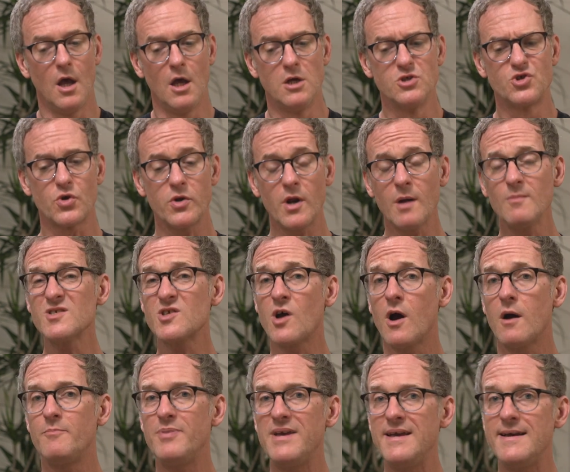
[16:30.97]
Surya
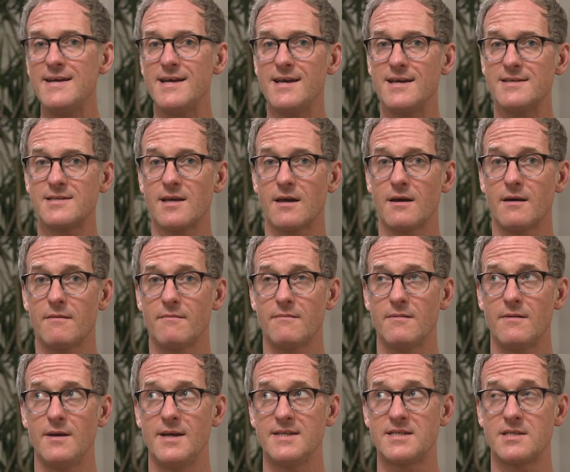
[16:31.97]
Namaskar B
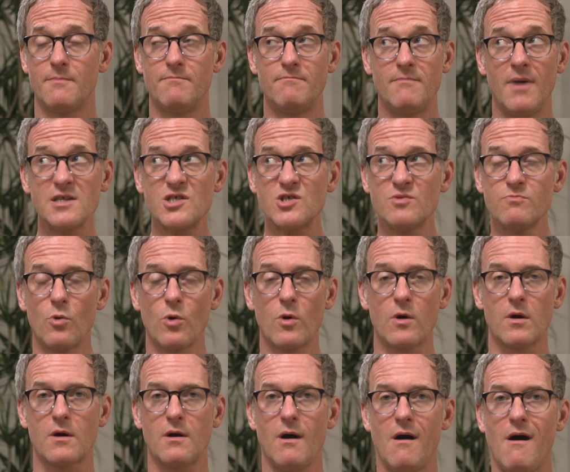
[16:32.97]
it's a much
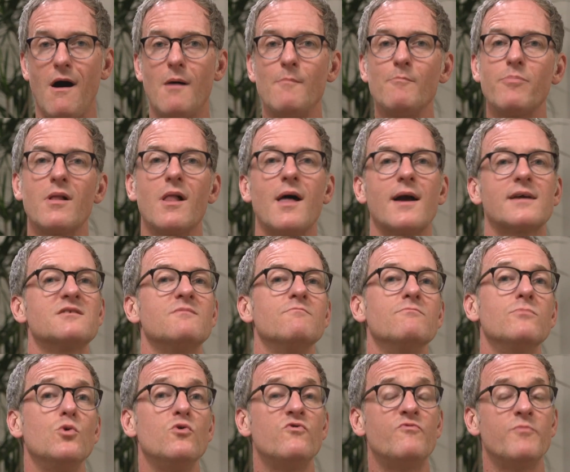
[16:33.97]
more complex
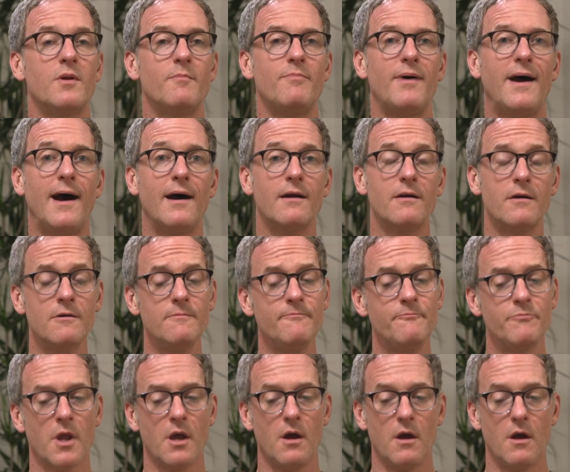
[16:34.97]
movement pattern